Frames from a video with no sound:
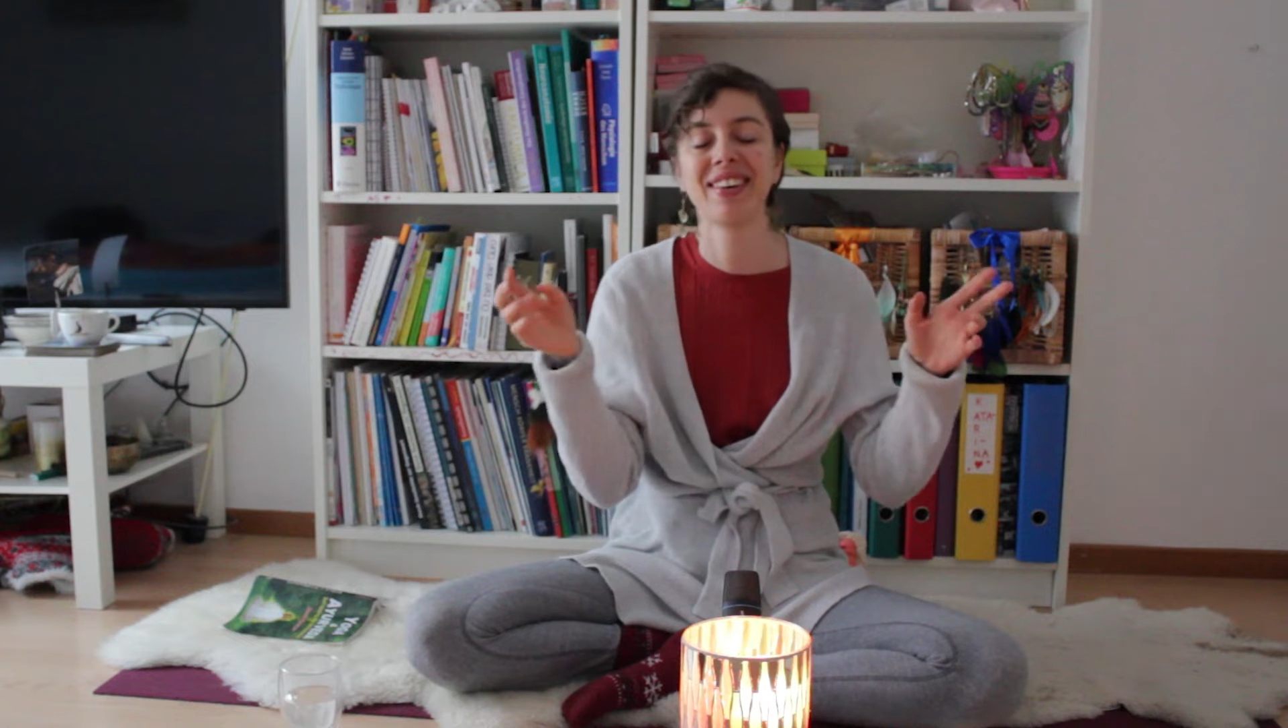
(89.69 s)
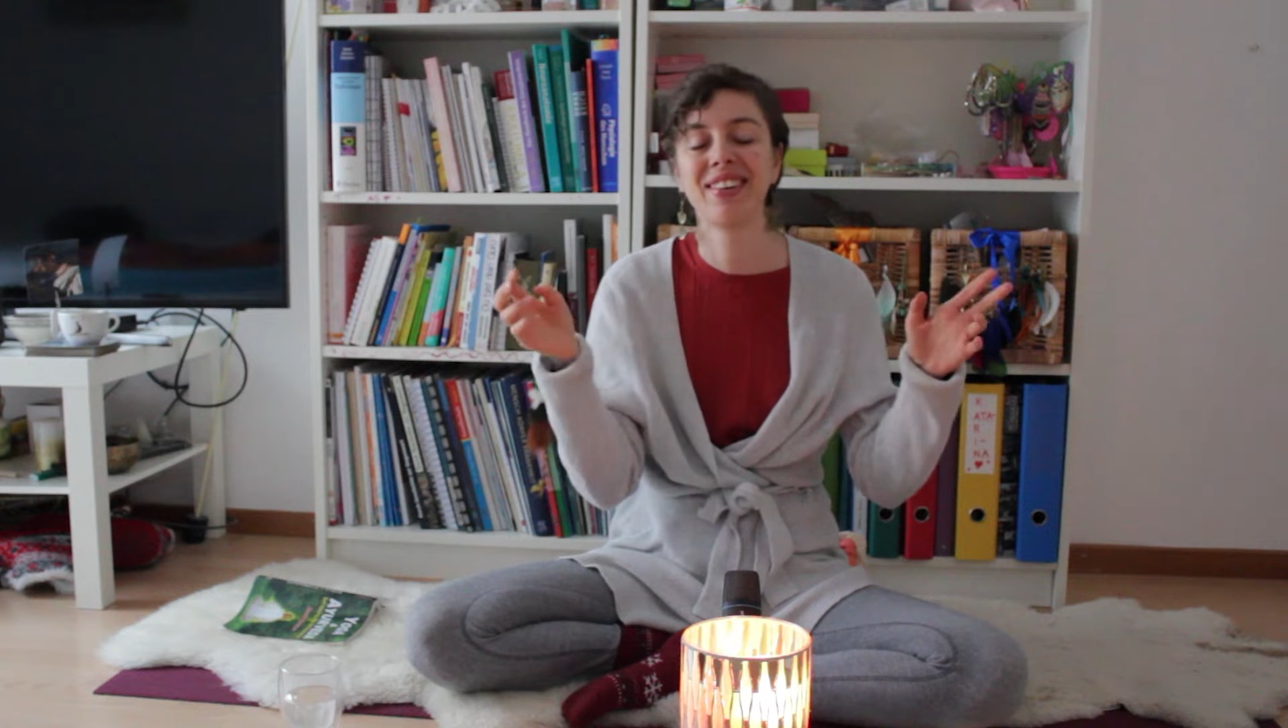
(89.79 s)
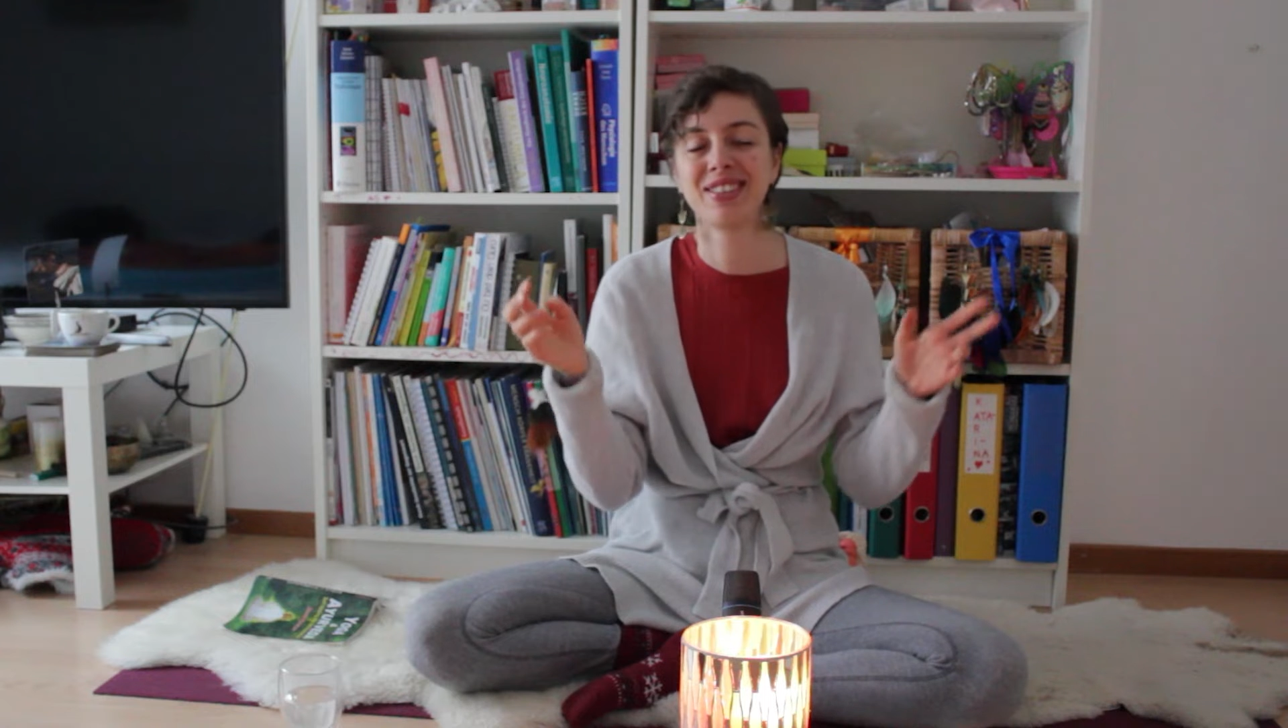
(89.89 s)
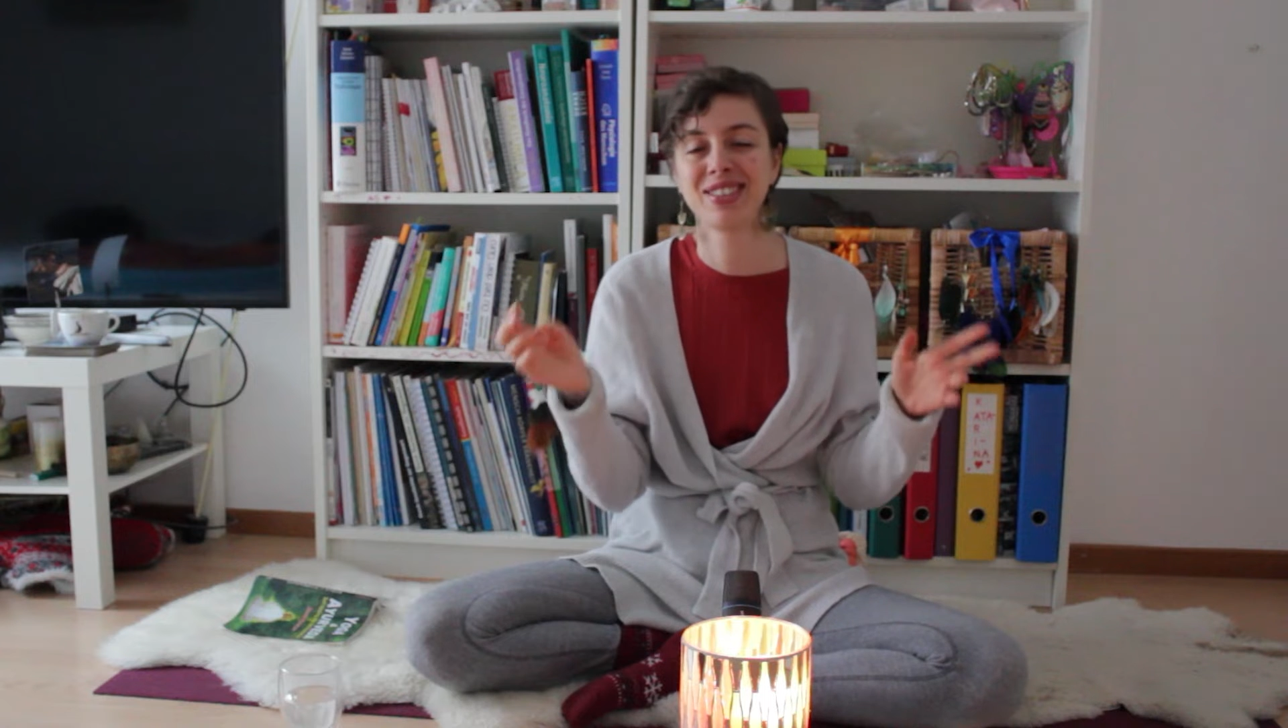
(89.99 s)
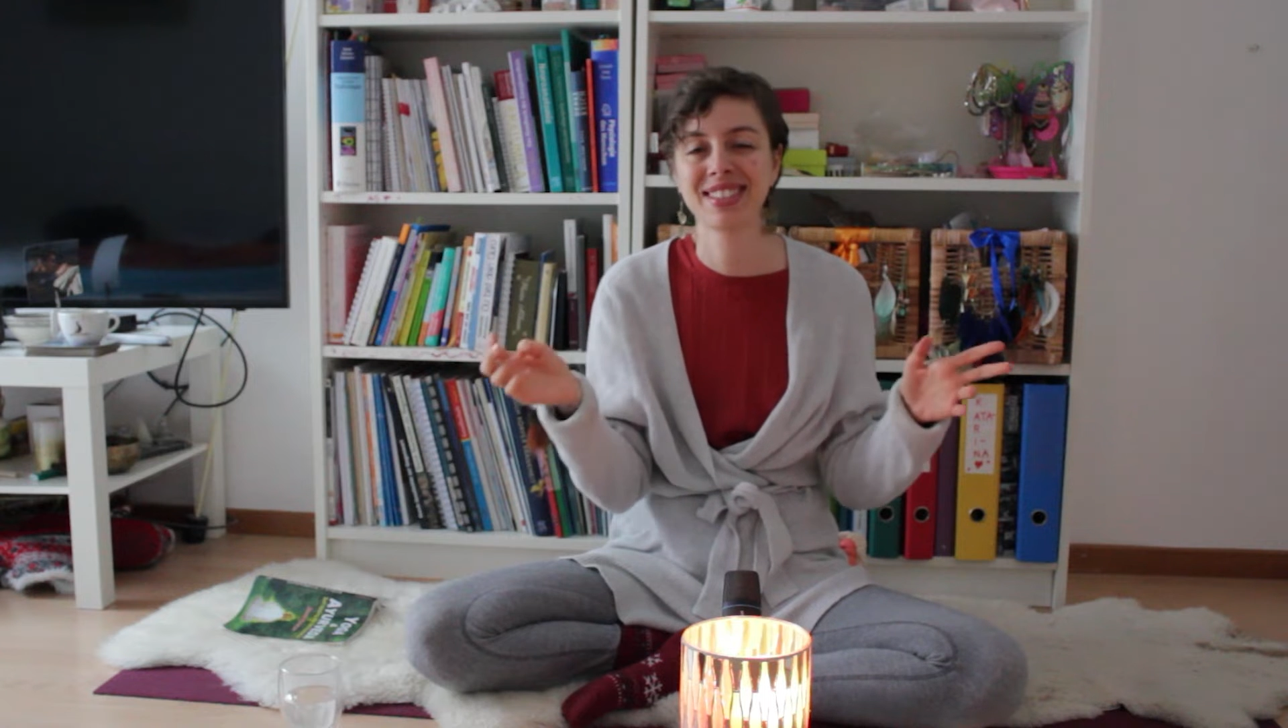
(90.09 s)

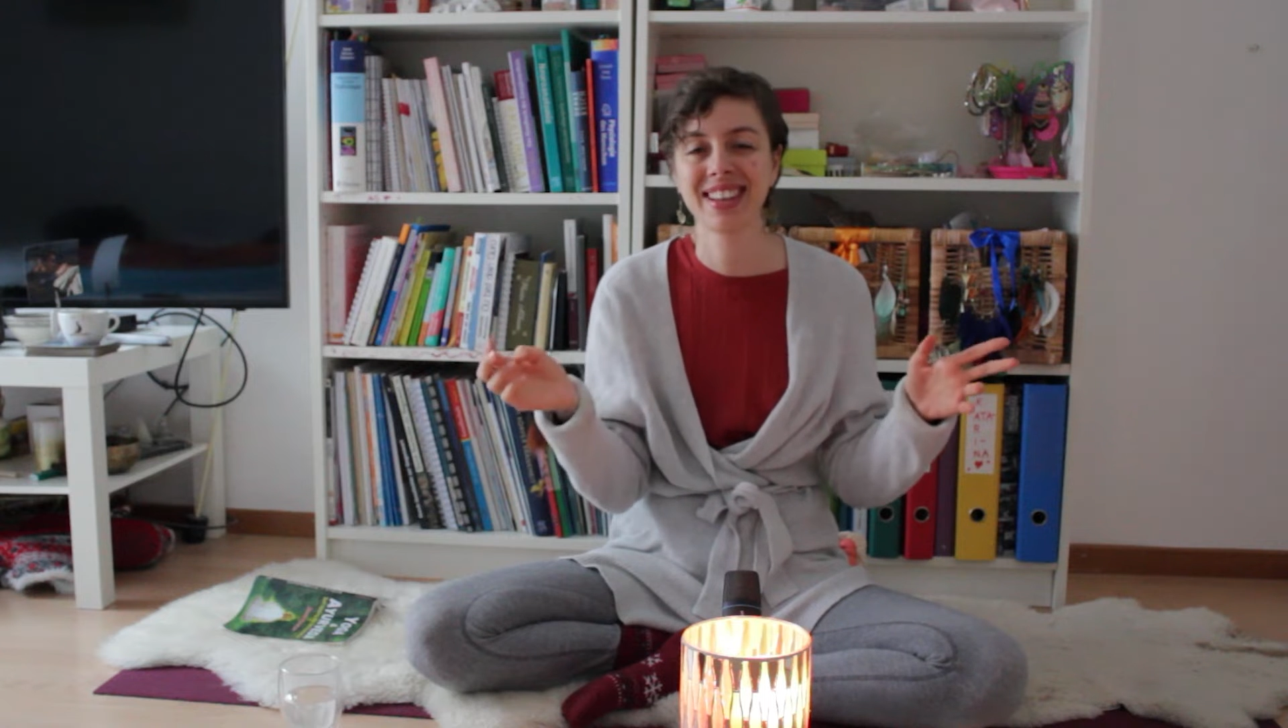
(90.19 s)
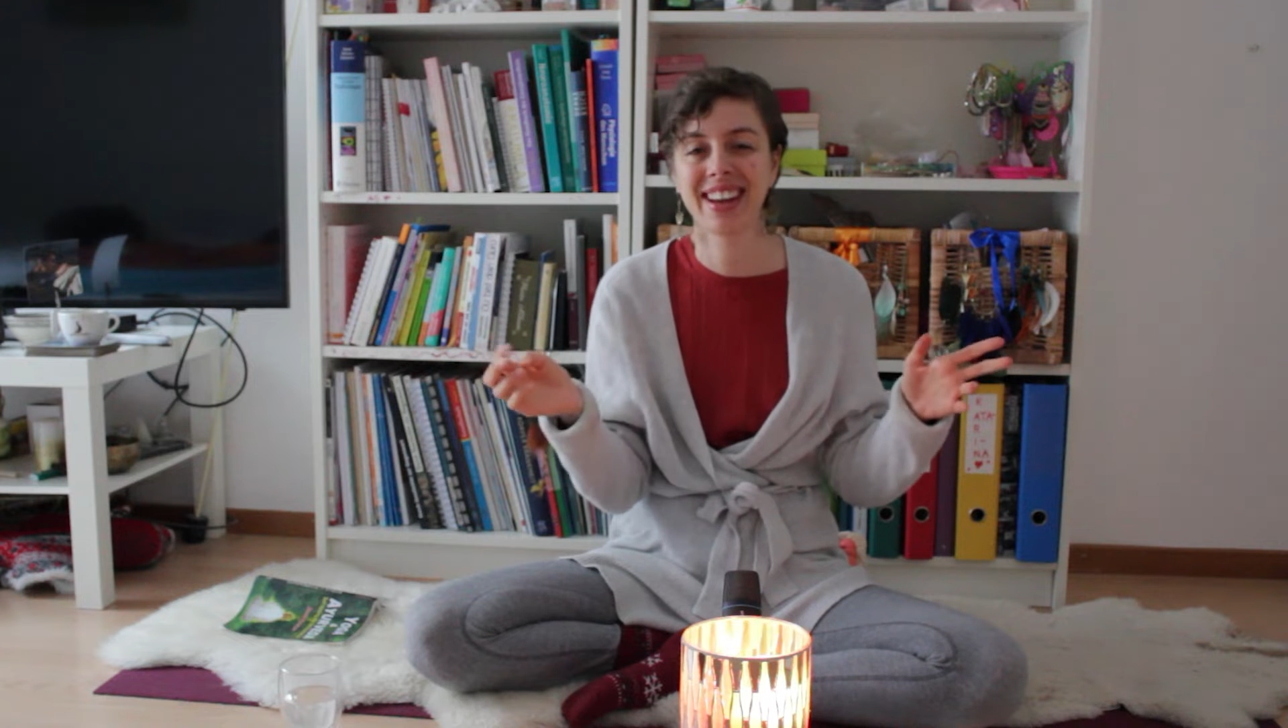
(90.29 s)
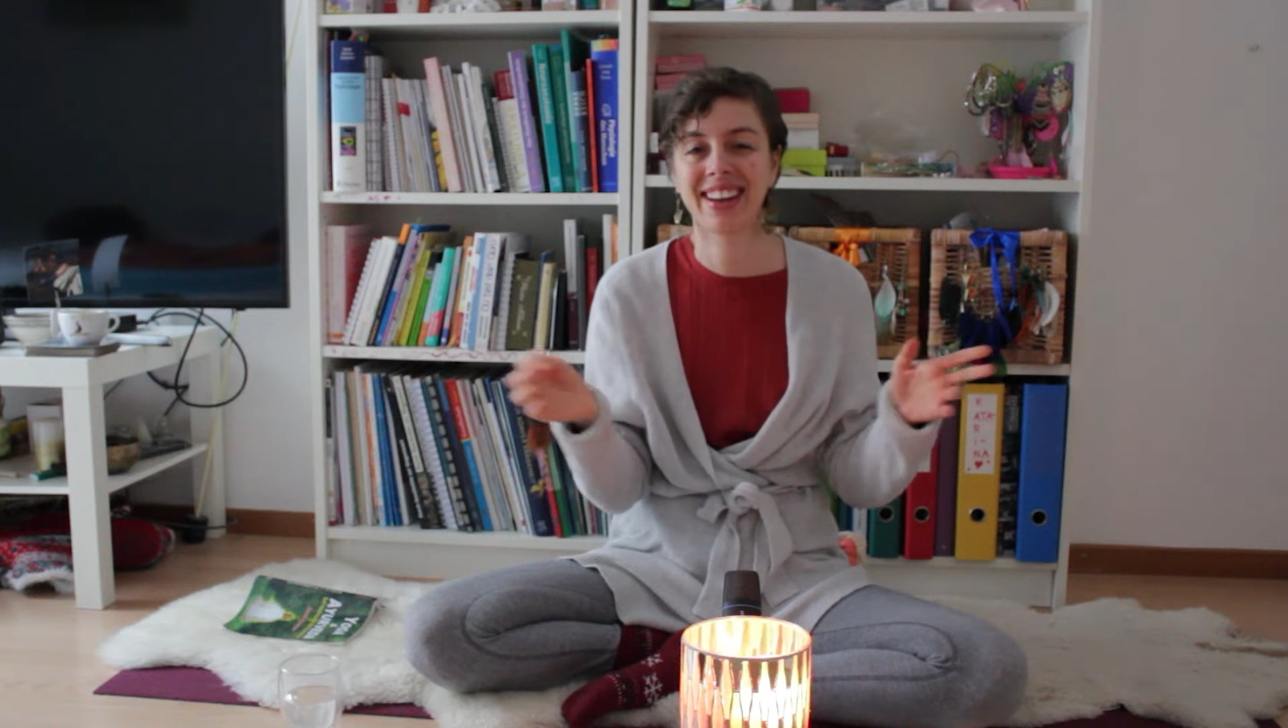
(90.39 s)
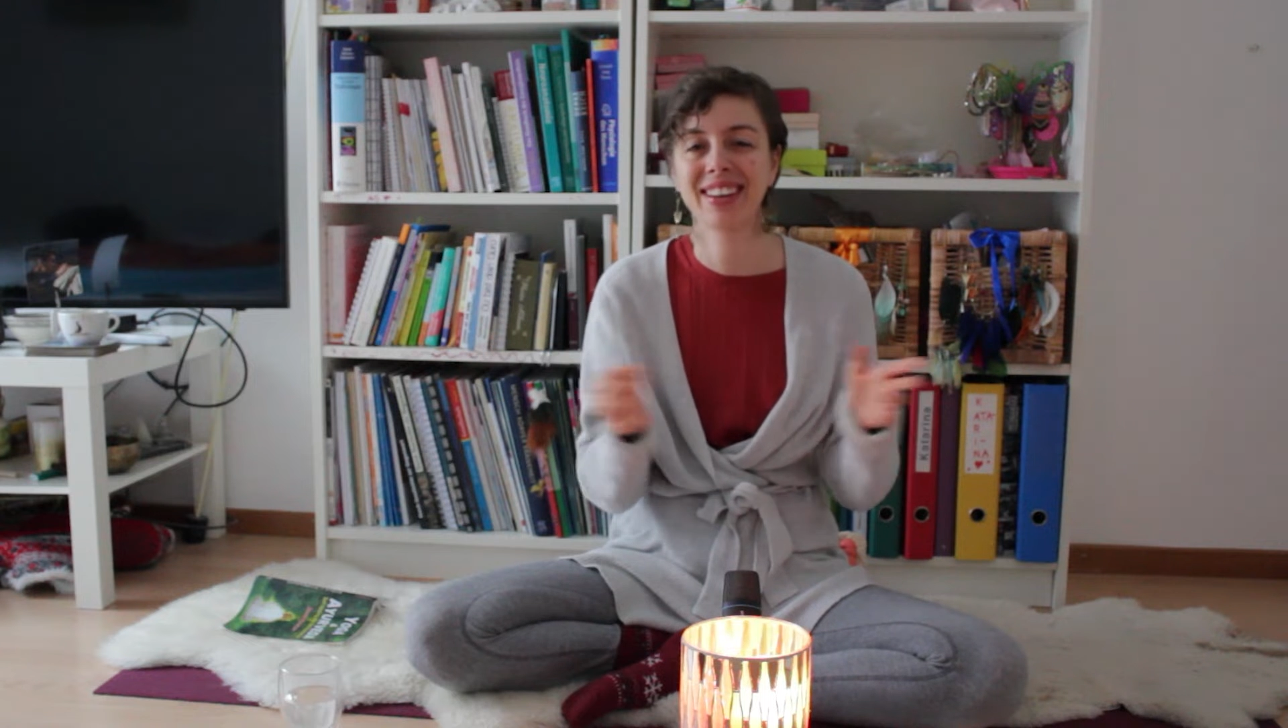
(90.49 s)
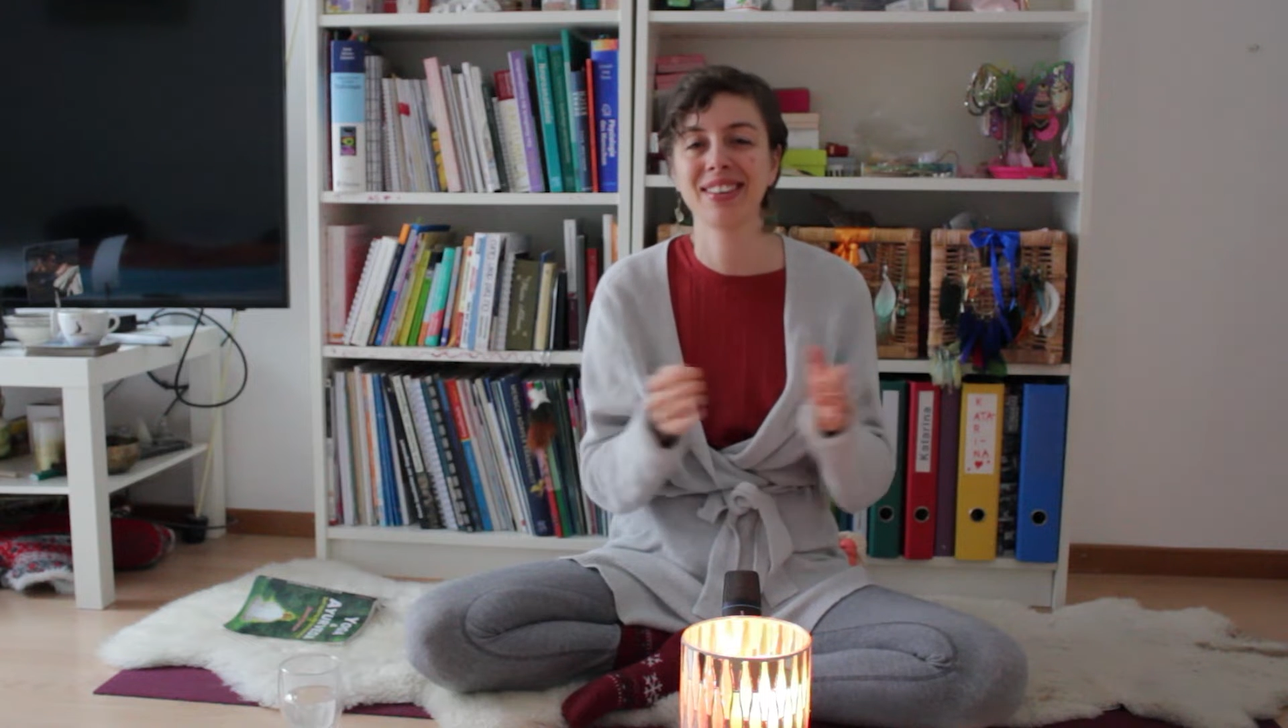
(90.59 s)
or just
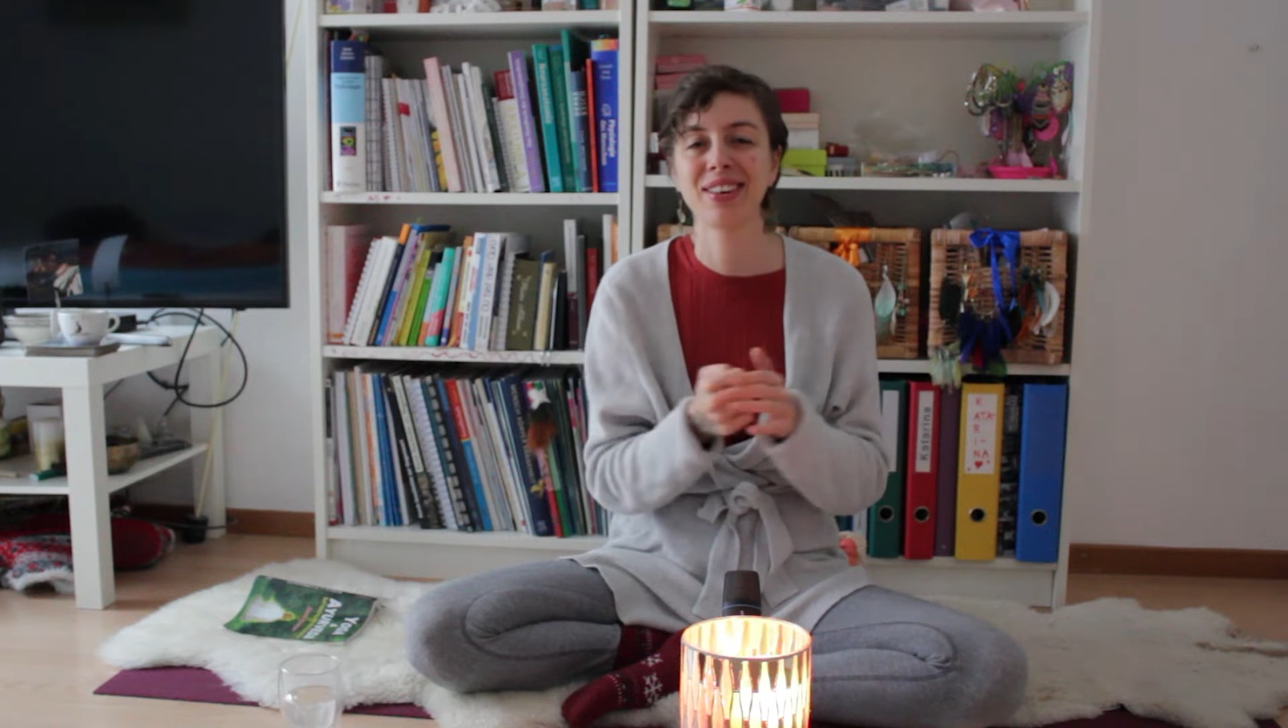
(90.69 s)
like